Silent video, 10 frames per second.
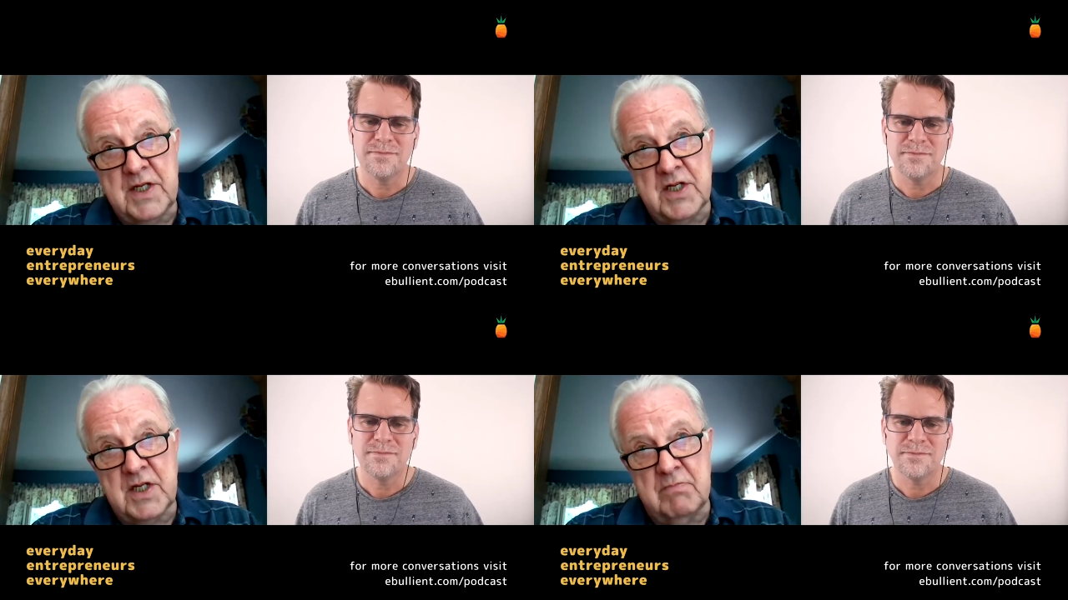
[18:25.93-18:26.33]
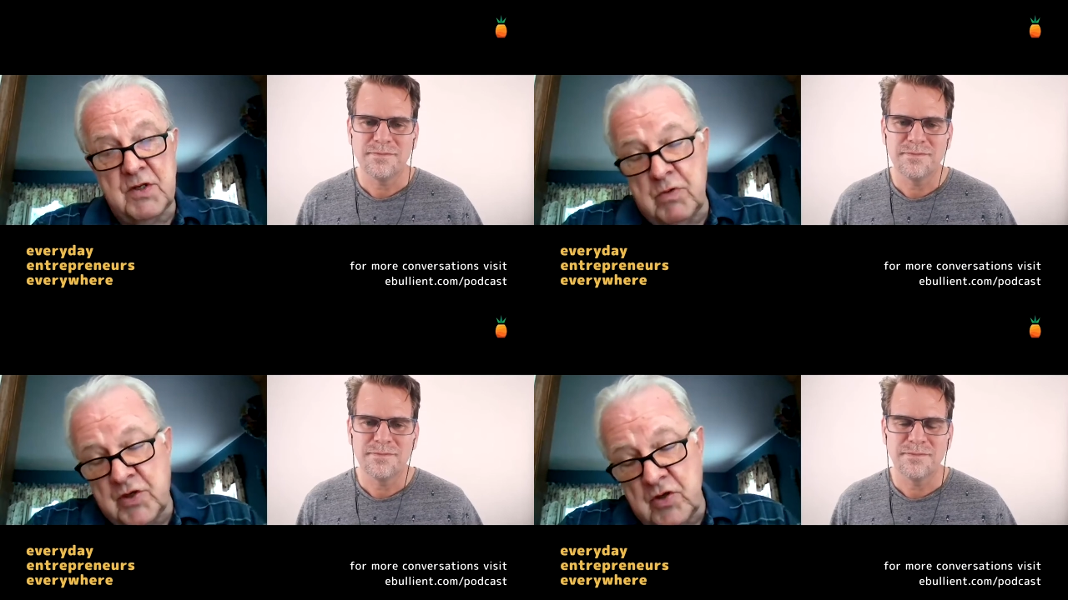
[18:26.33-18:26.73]

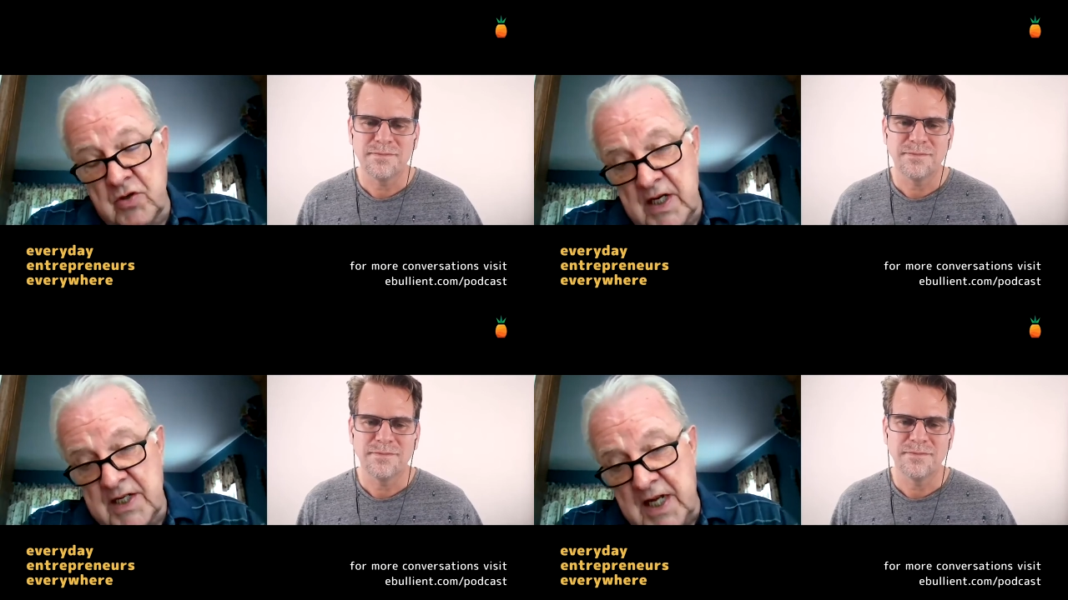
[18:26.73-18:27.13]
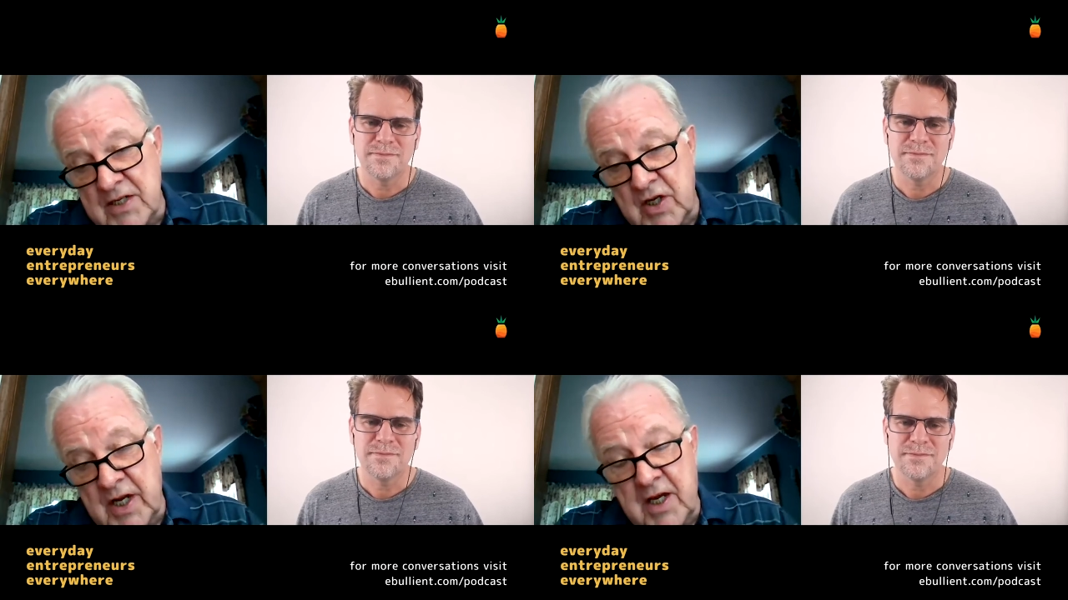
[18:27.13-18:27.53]
Speaker 1: systems, which are
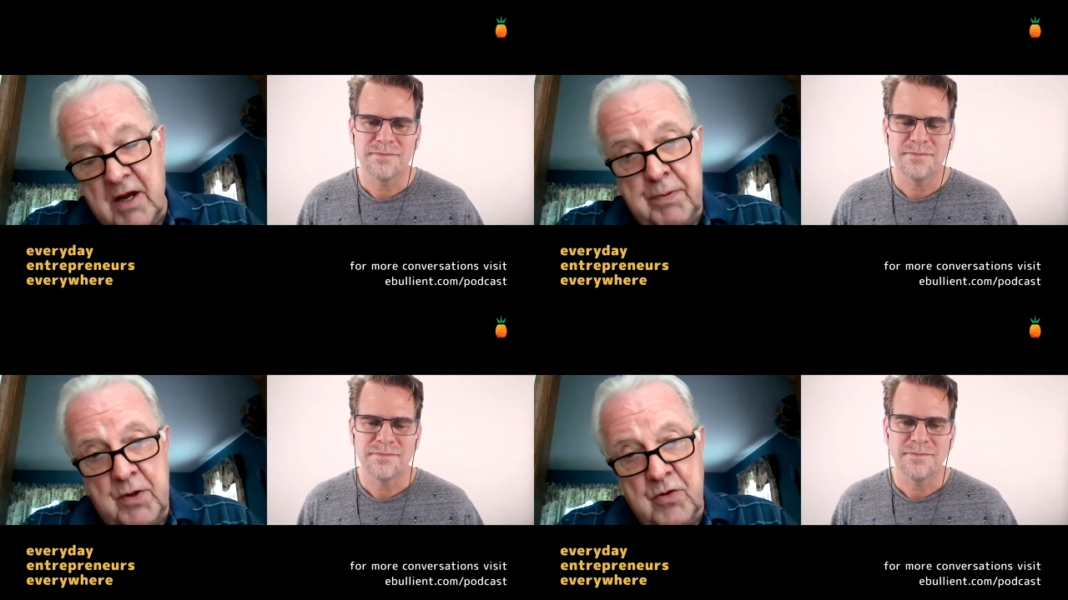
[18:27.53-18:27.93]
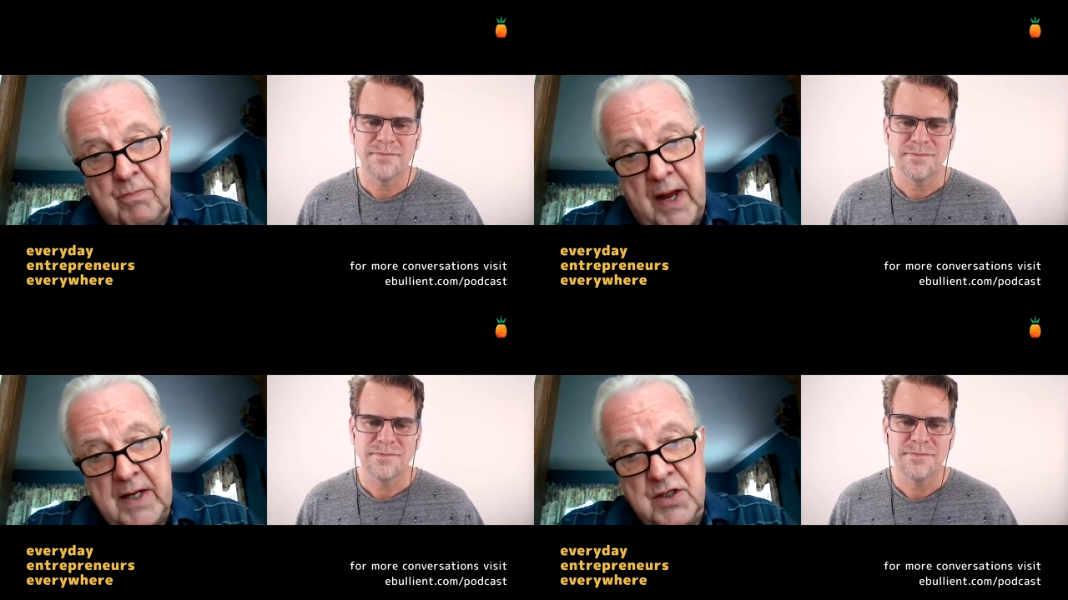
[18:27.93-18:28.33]
essentially computer
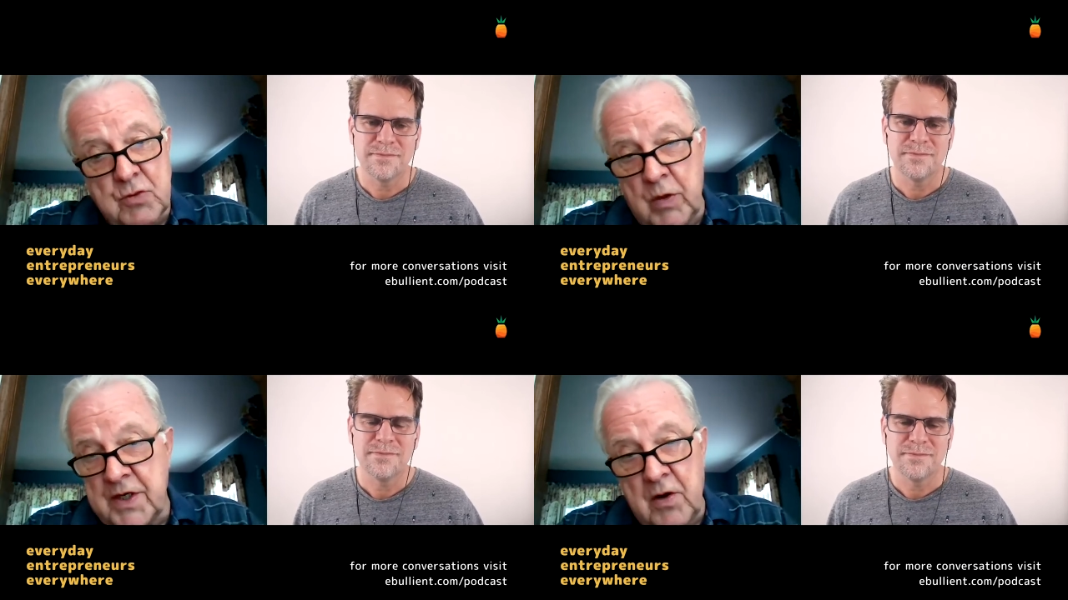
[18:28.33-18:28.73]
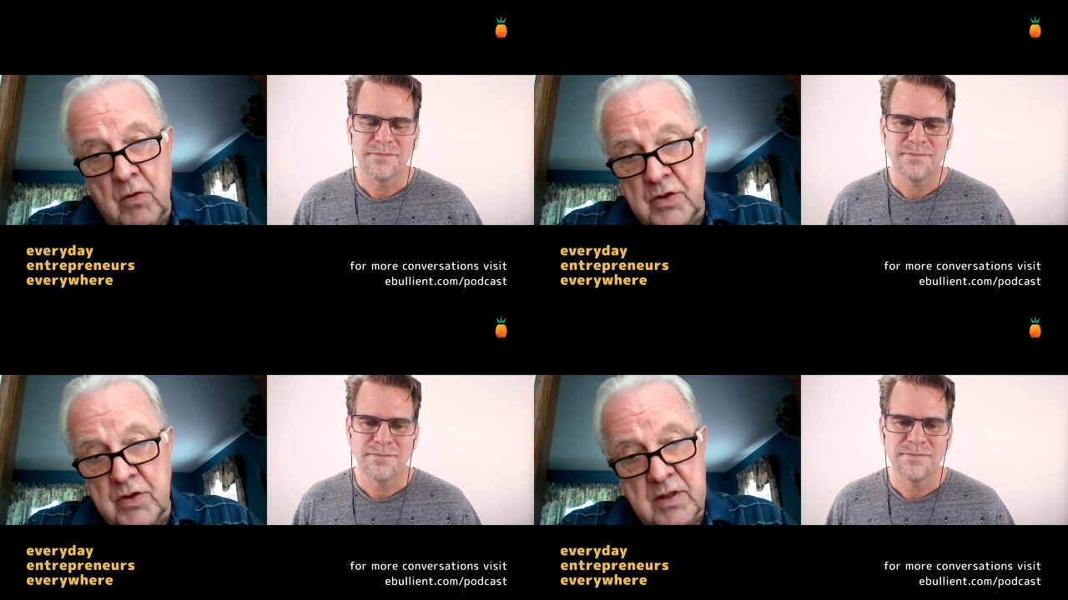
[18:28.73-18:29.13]
based,
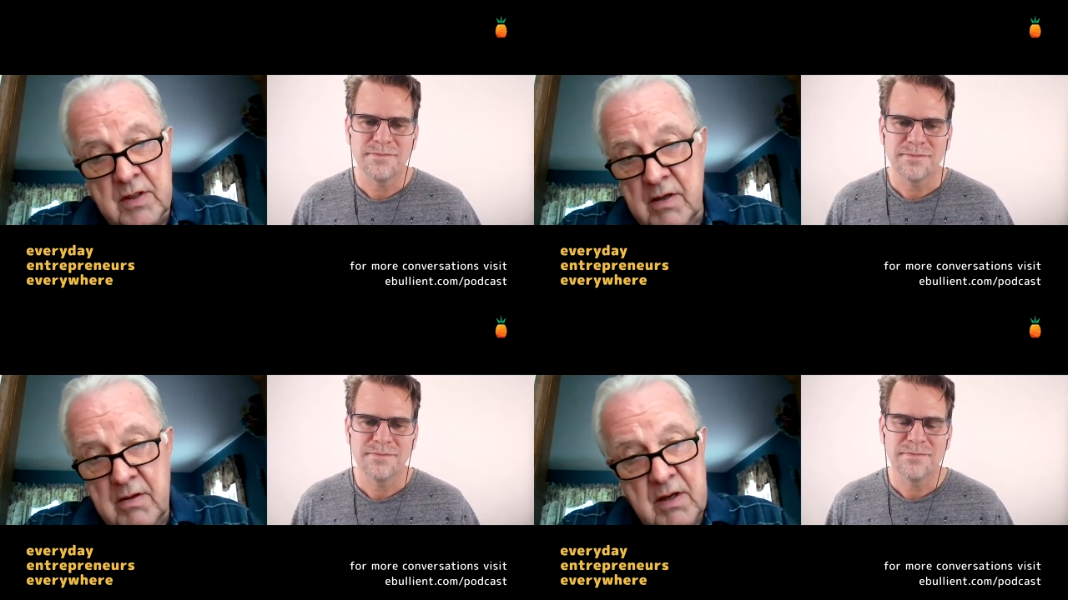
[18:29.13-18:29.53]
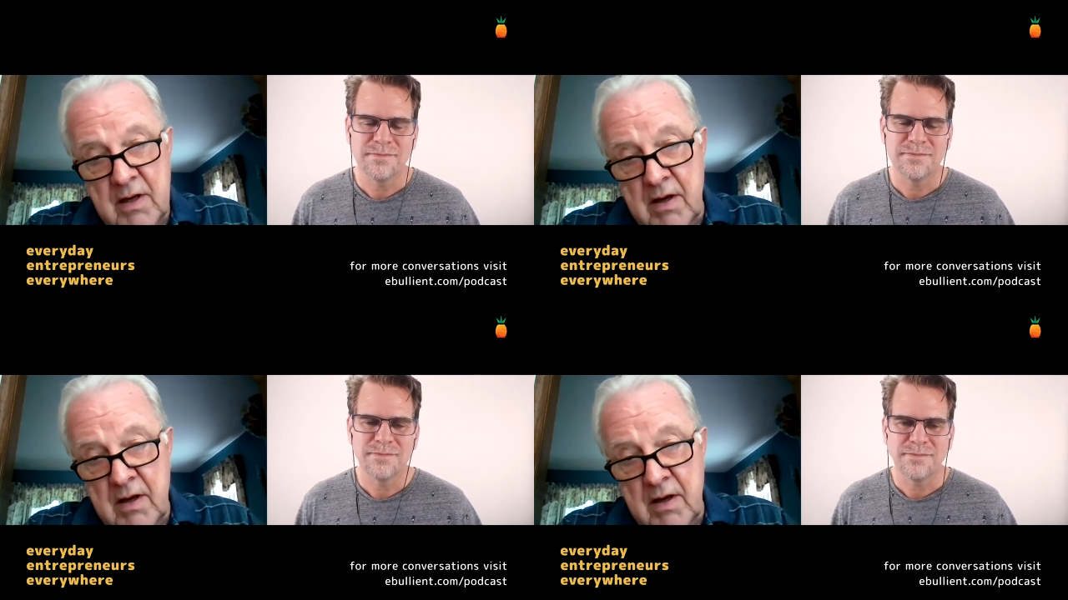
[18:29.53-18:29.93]
Windows,
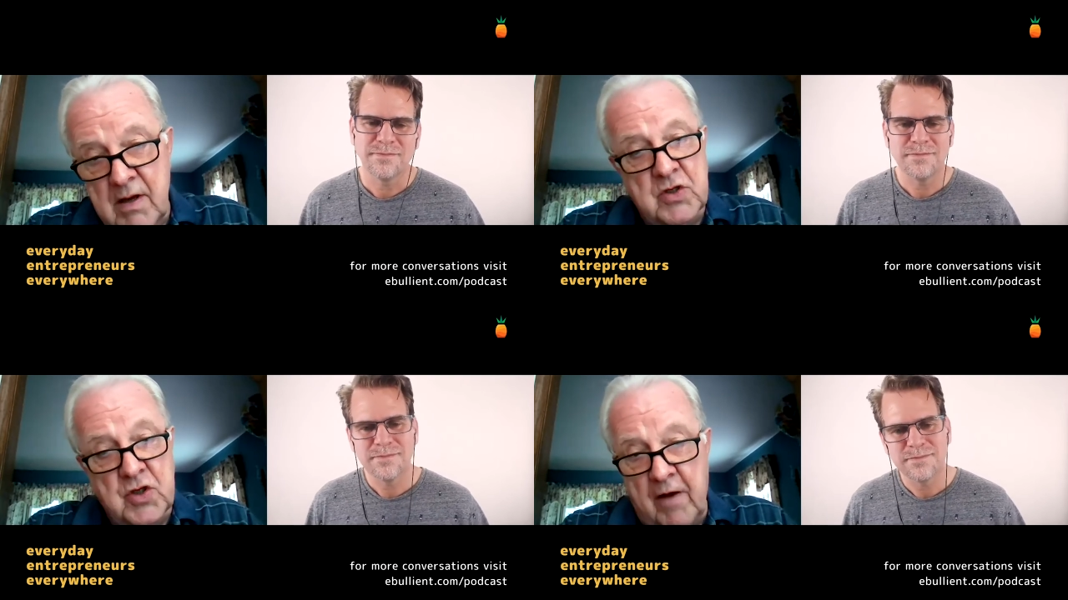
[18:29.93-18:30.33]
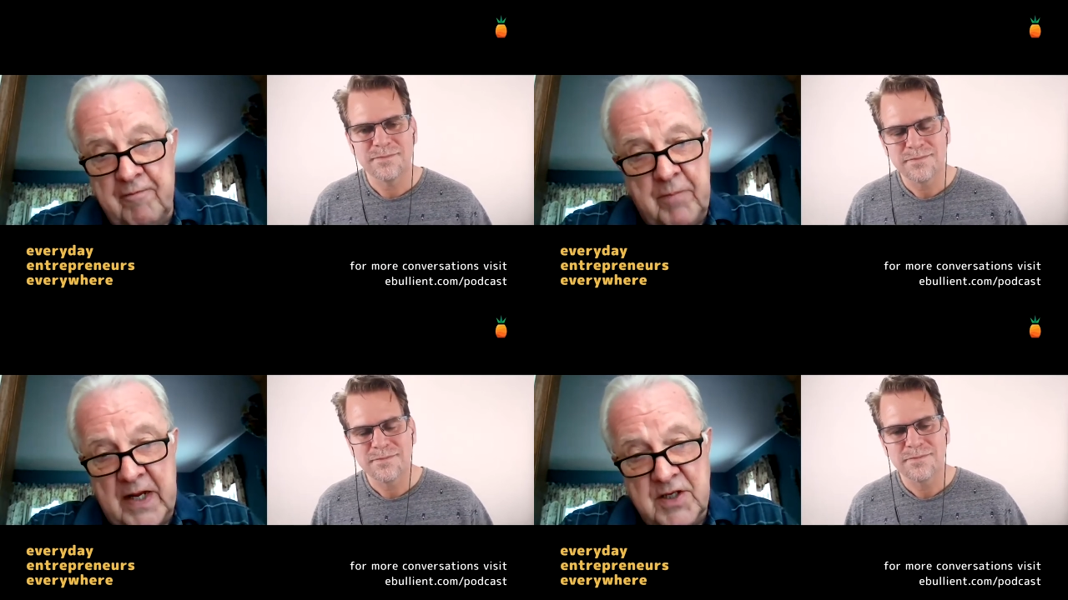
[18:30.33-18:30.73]
uh,
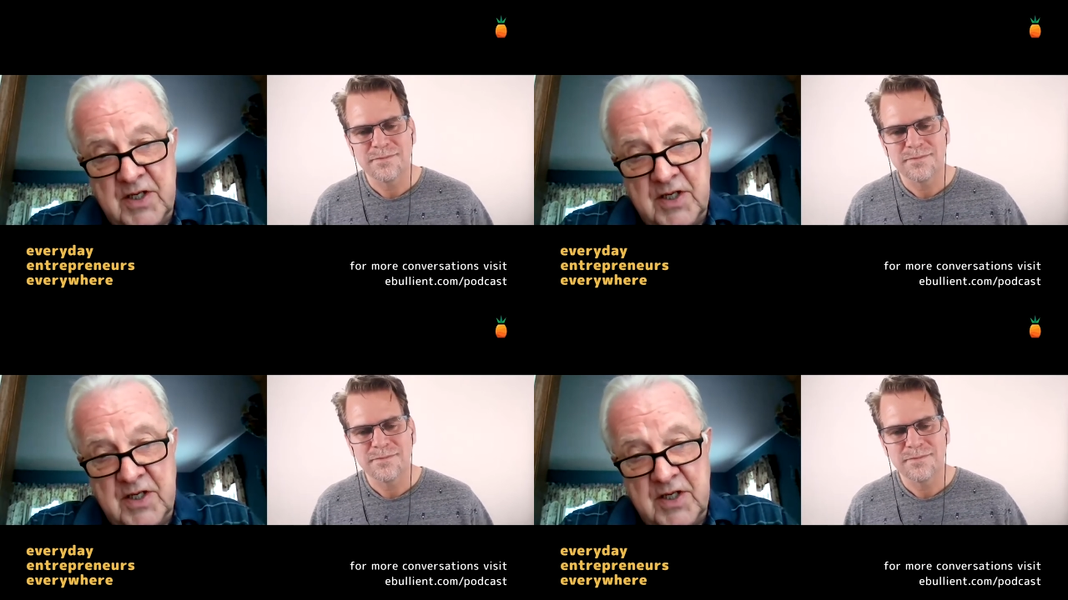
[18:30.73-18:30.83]
Microsoft based